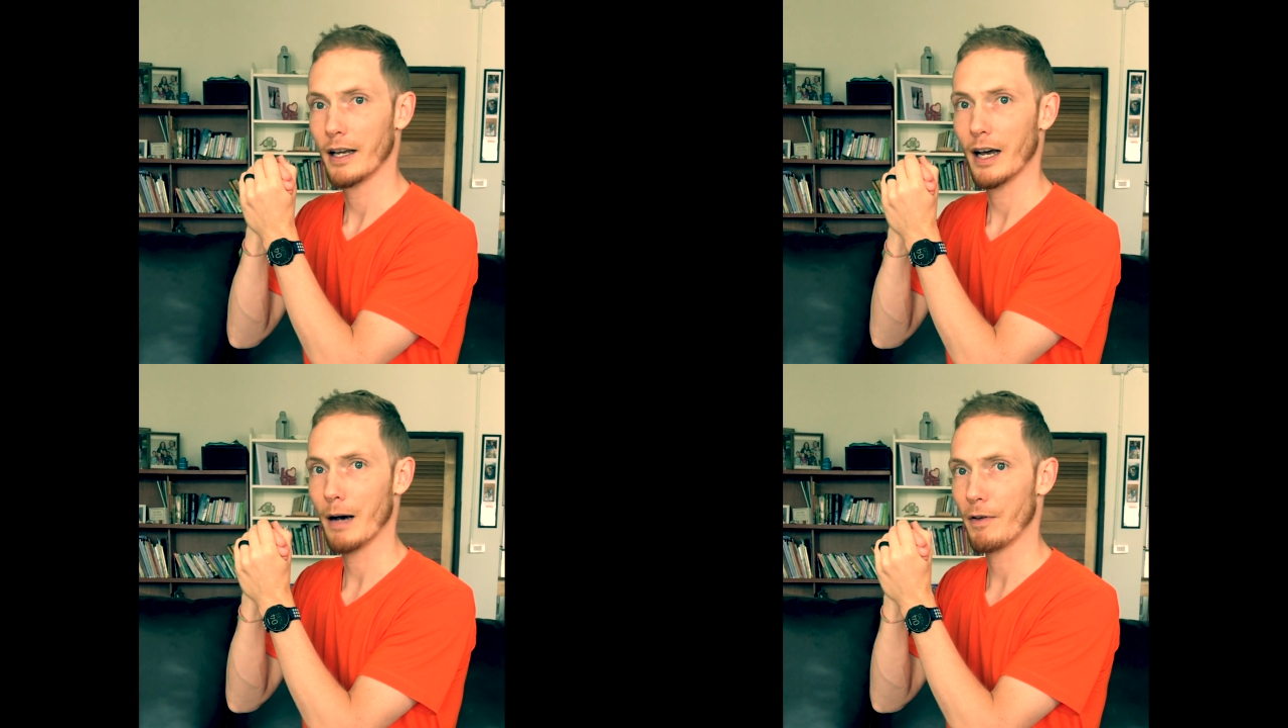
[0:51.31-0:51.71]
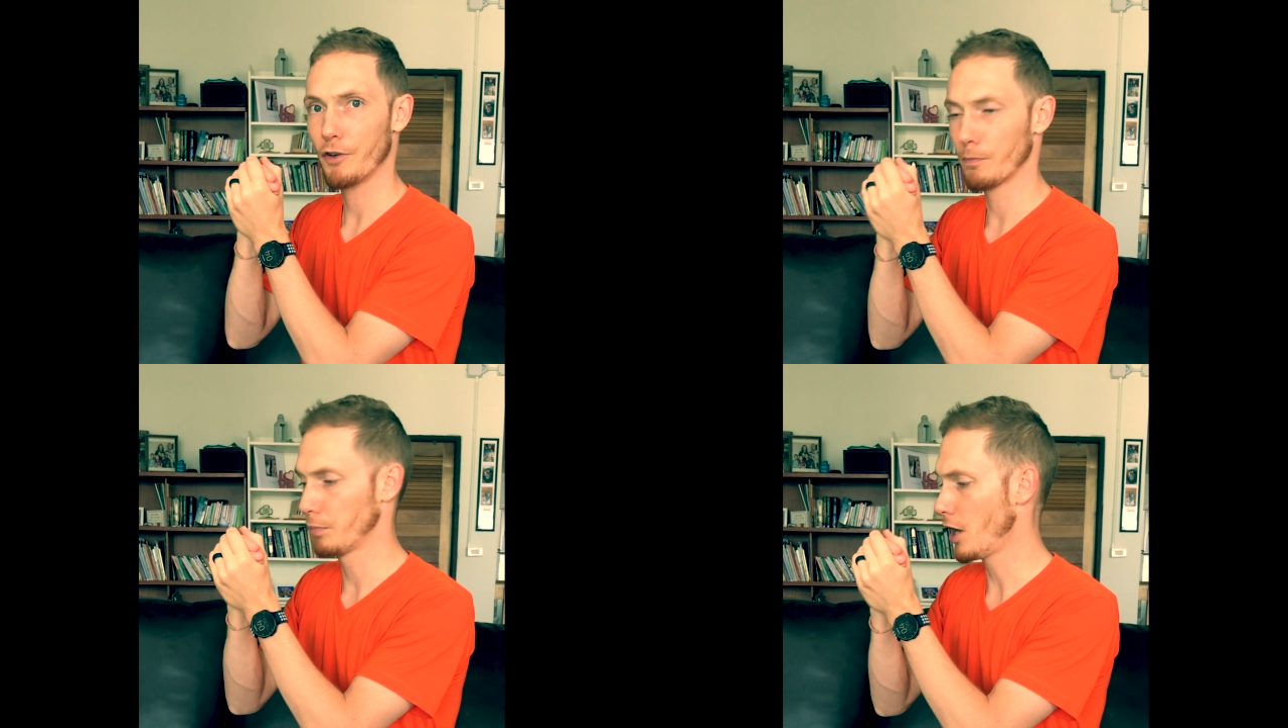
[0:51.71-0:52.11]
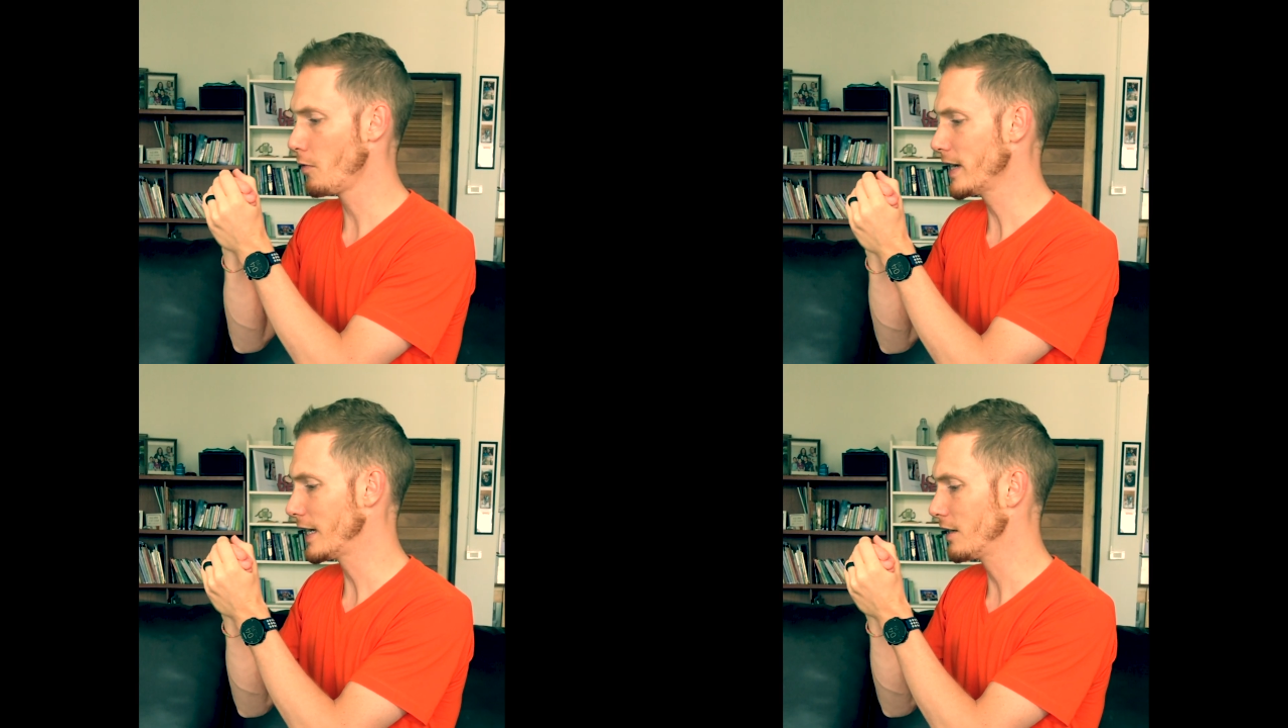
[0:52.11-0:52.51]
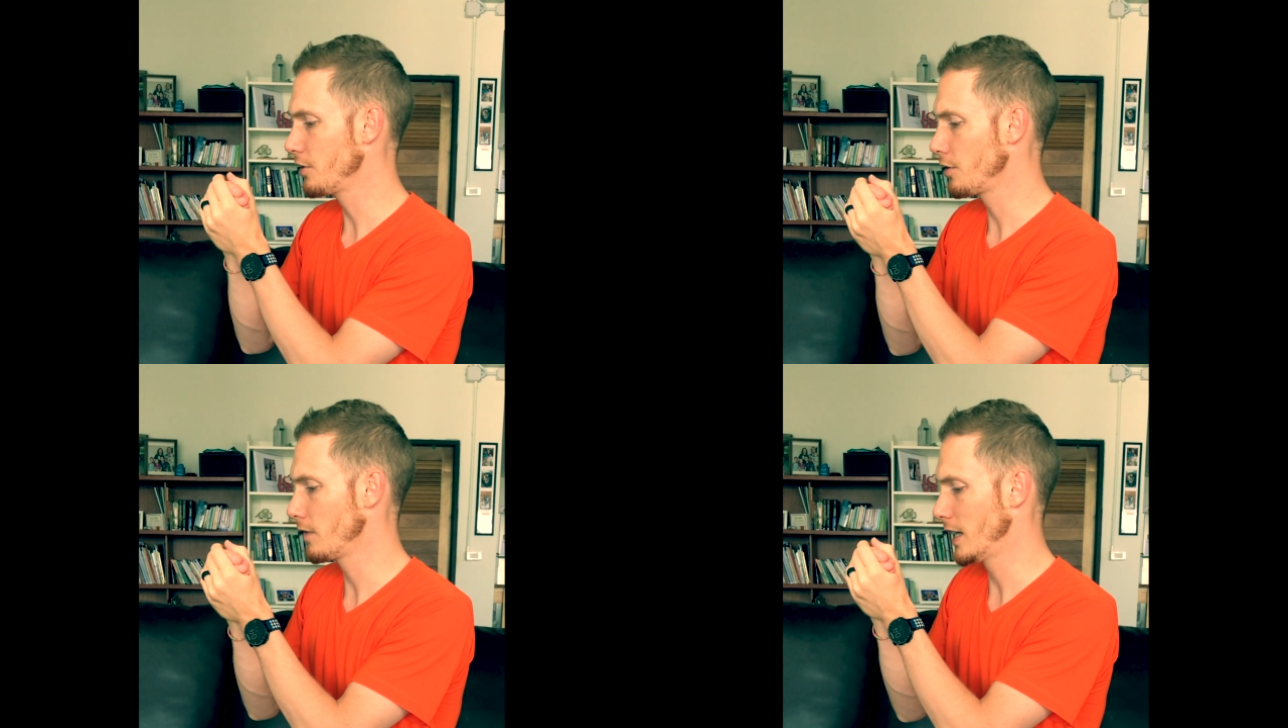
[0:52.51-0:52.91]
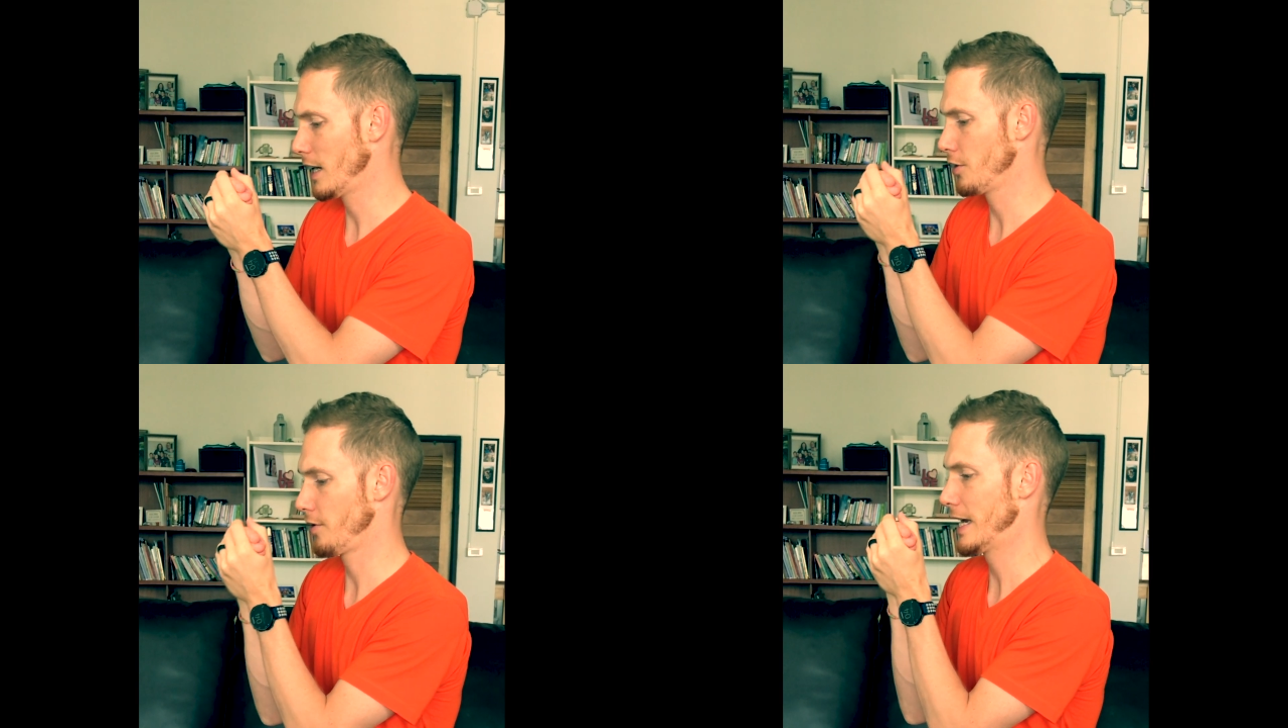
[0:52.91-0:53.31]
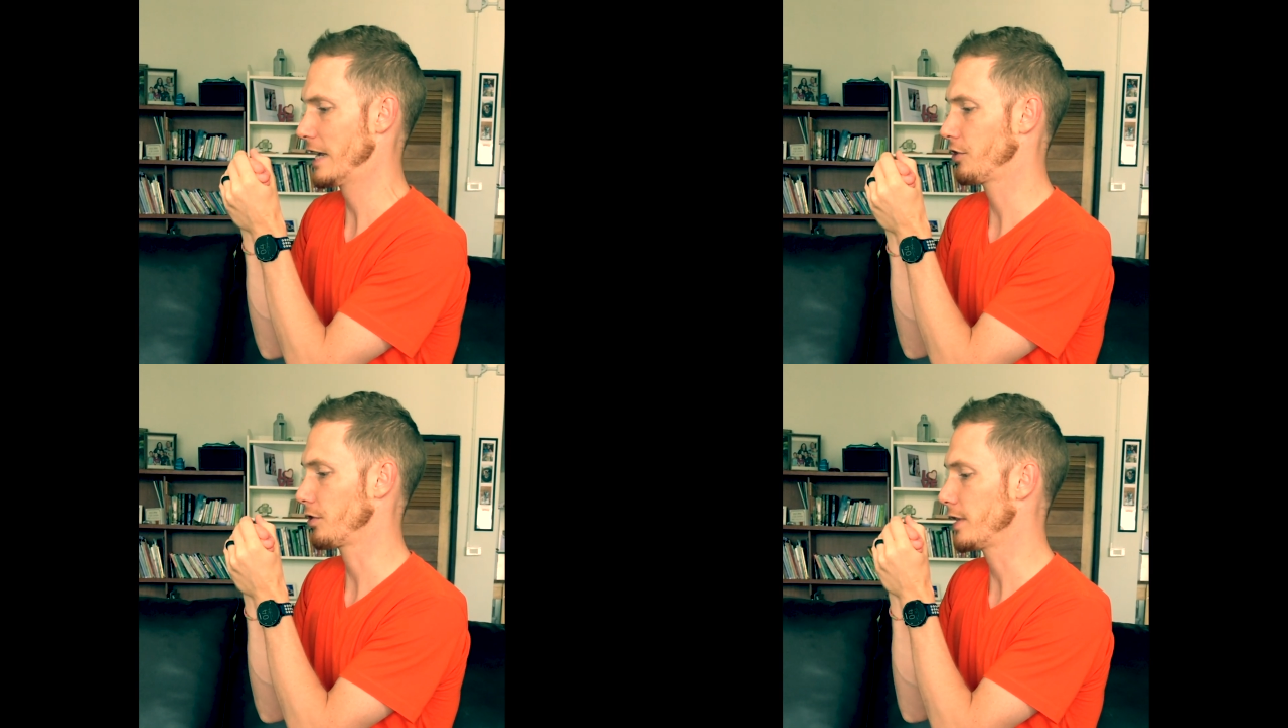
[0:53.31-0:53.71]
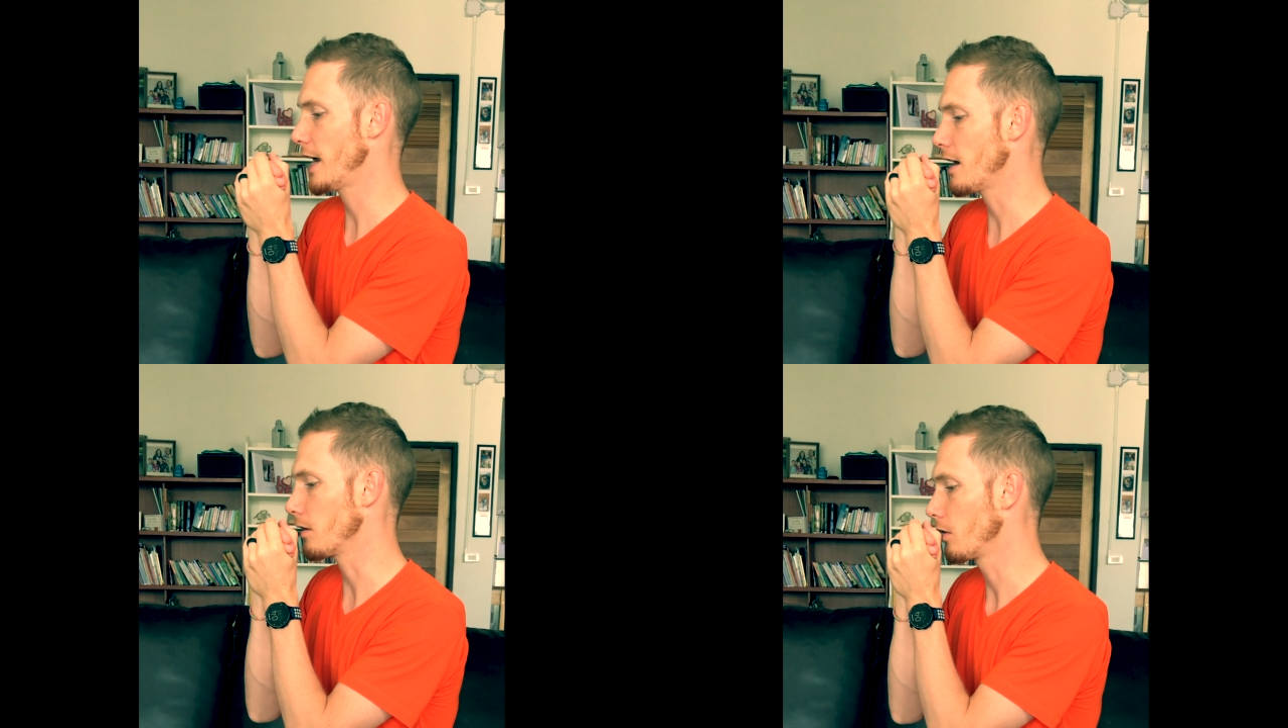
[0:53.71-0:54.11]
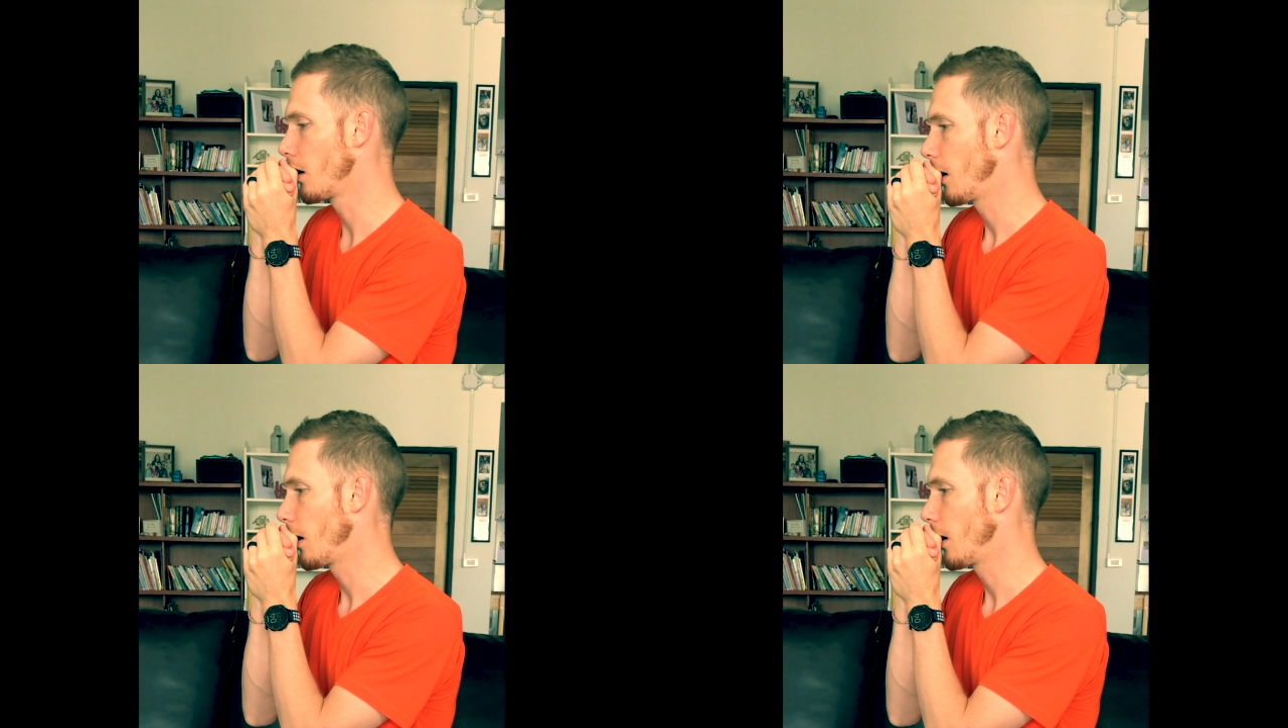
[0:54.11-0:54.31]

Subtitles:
If you're blowing into it and your hands are down,